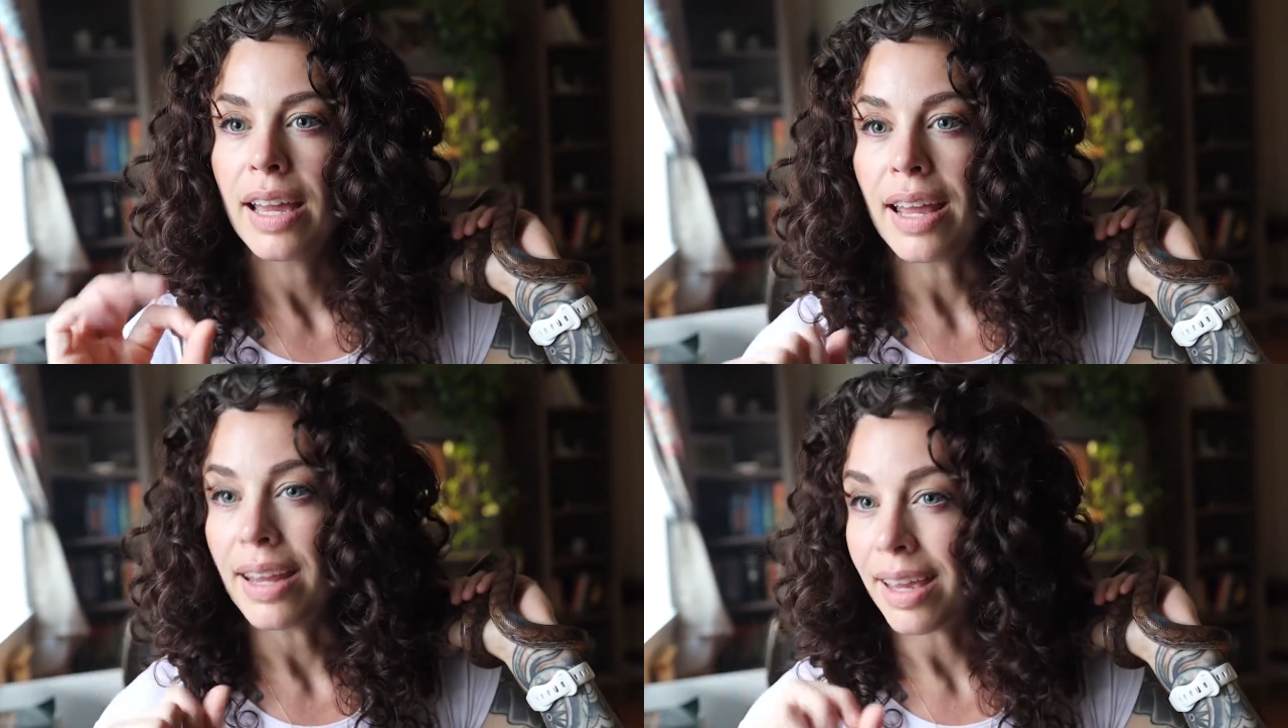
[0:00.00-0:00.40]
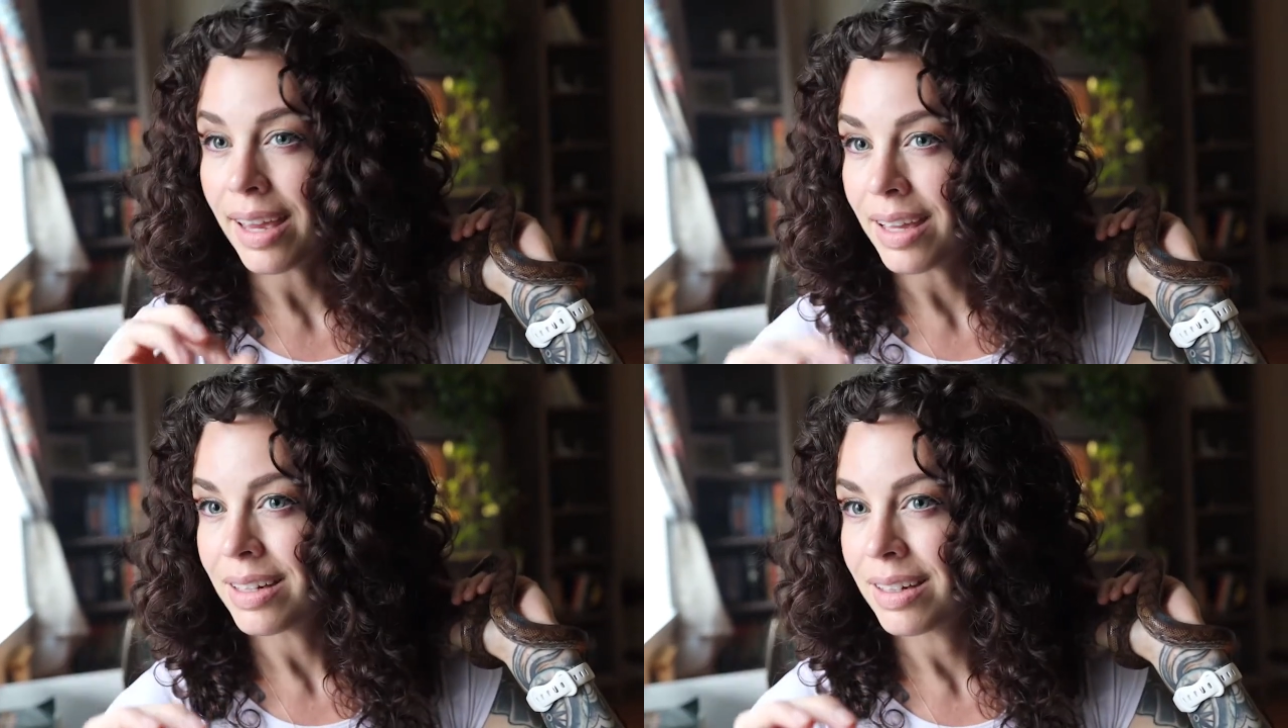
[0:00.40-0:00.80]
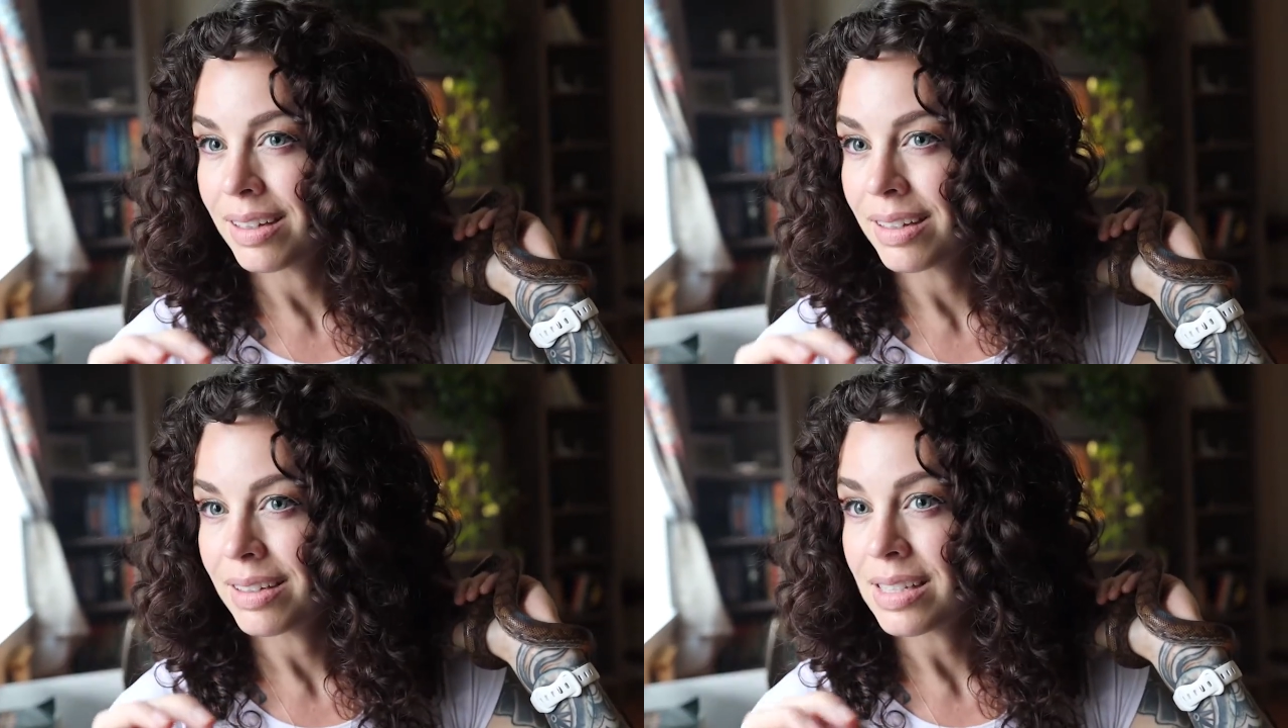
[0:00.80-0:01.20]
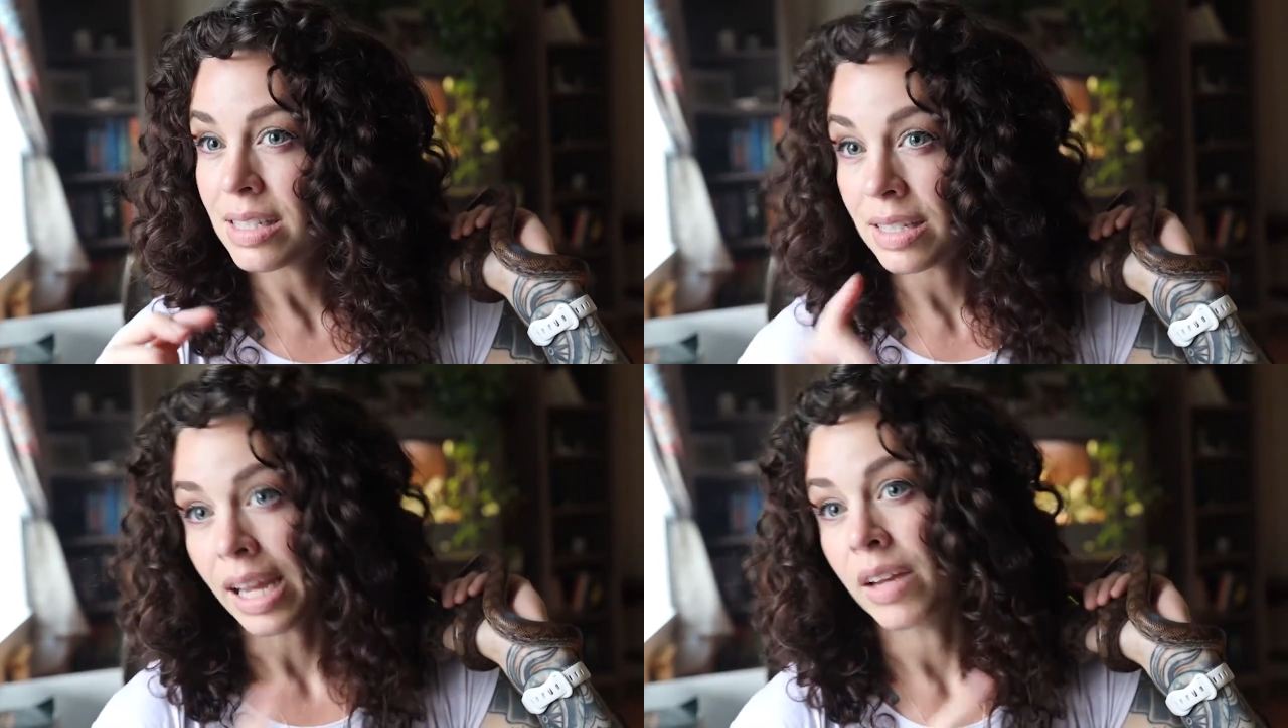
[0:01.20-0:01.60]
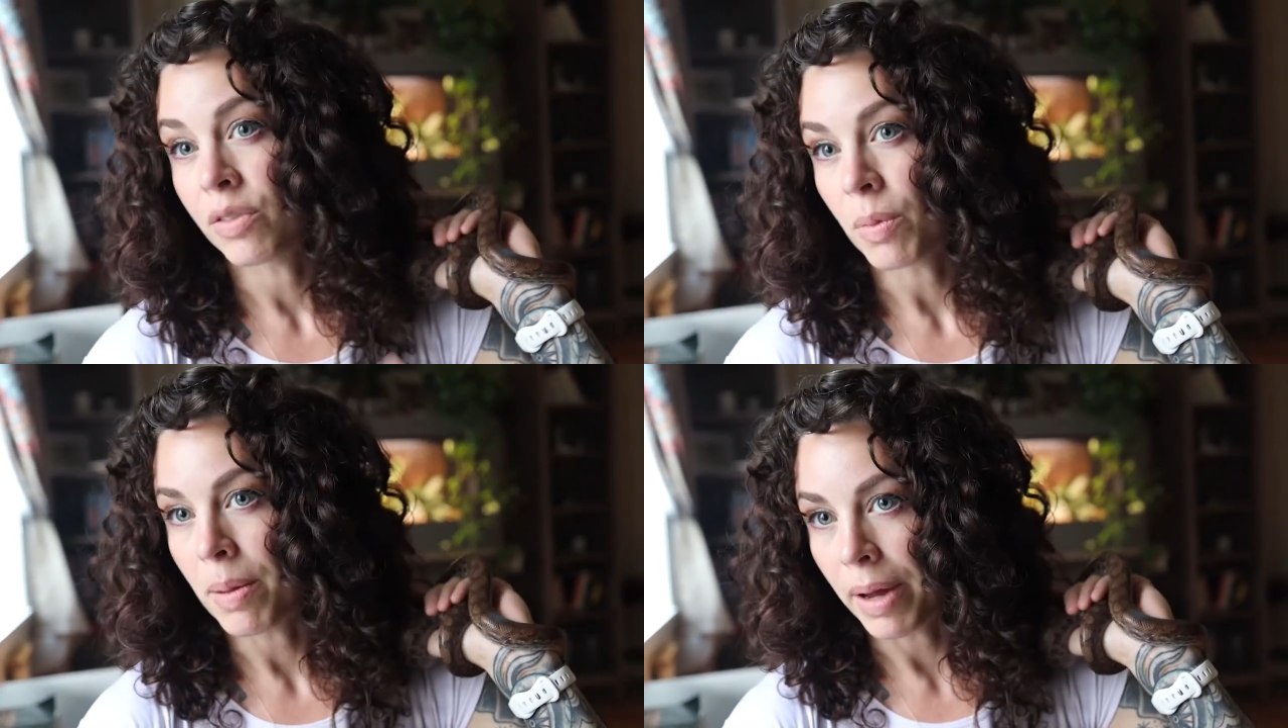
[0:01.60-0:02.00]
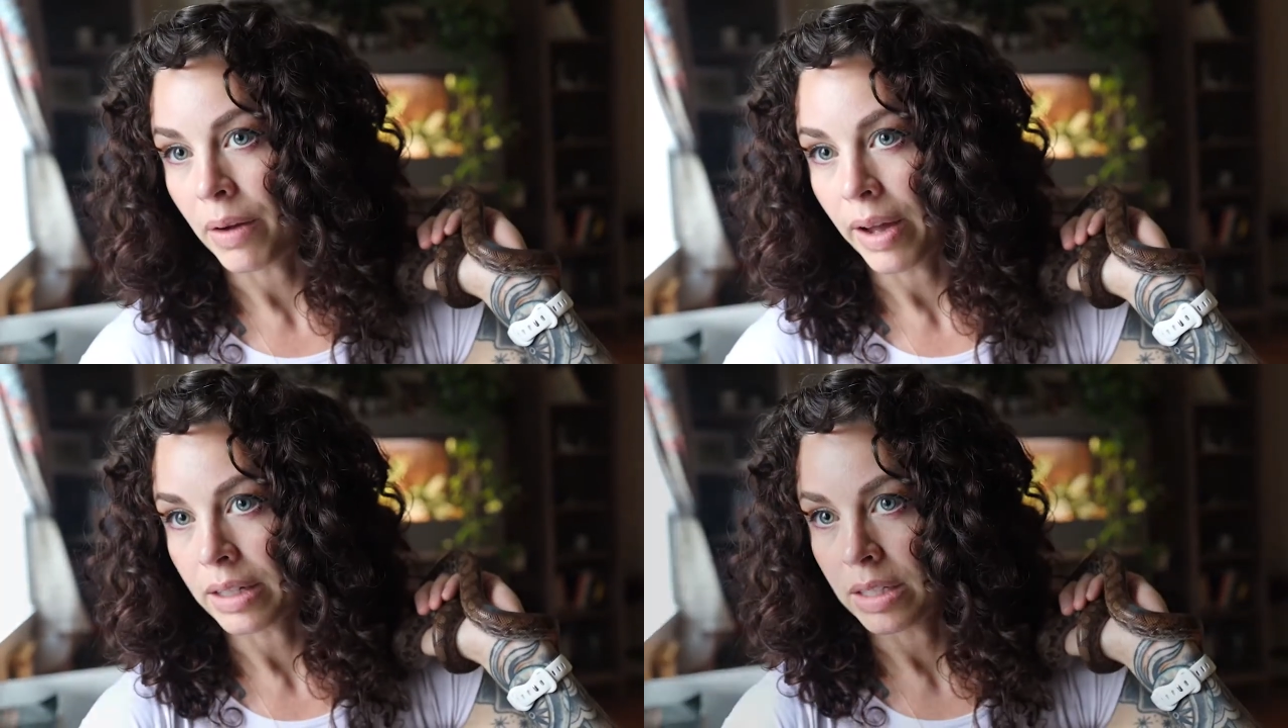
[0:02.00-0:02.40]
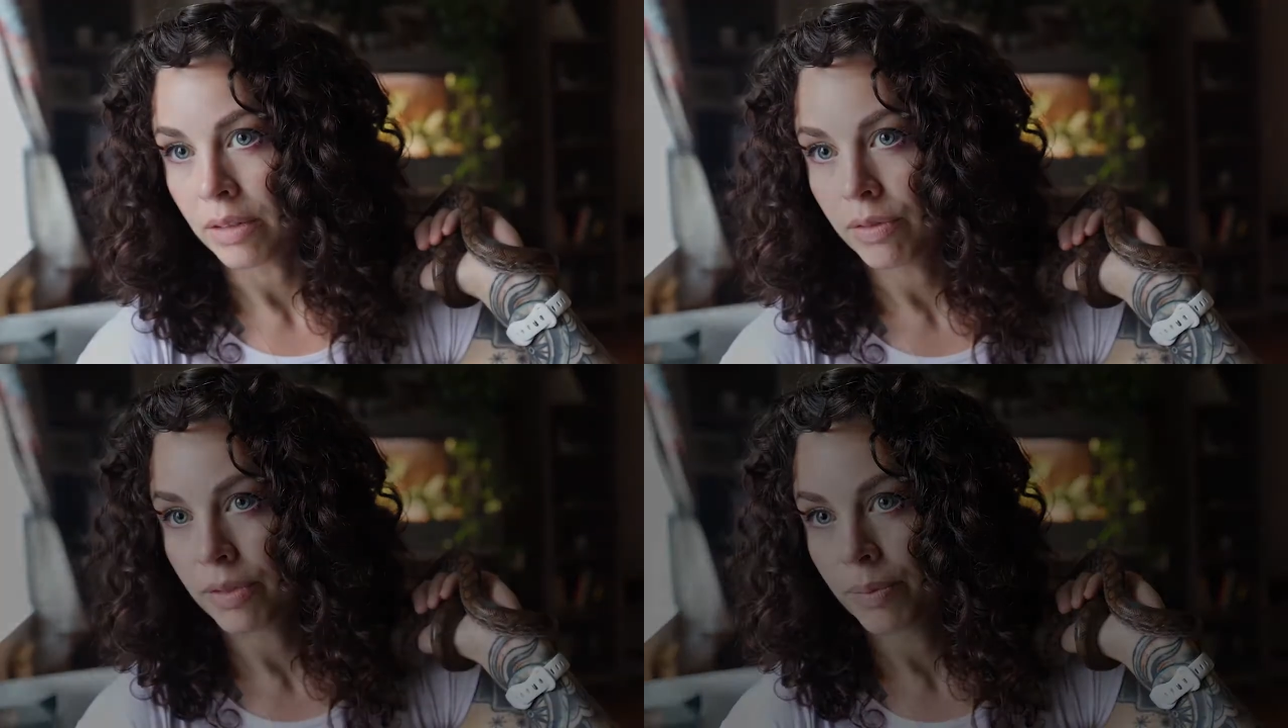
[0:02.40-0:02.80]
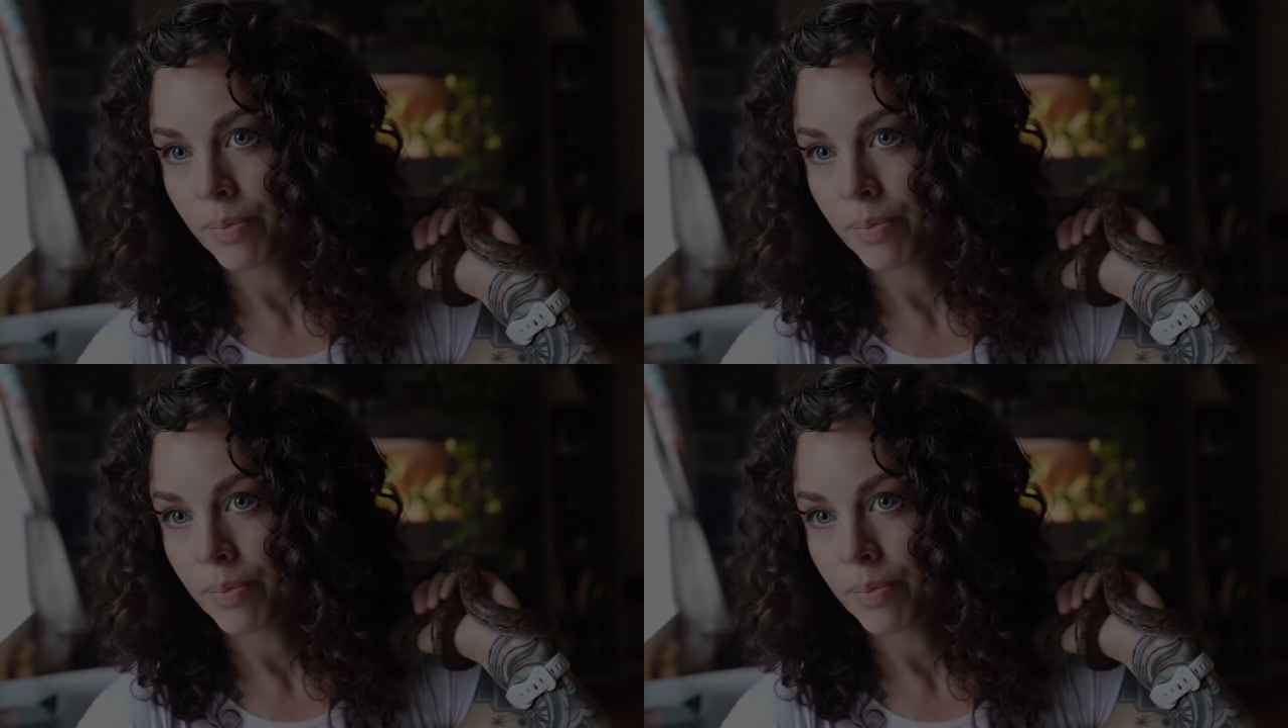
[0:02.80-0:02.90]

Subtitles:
And it saved my bioactive.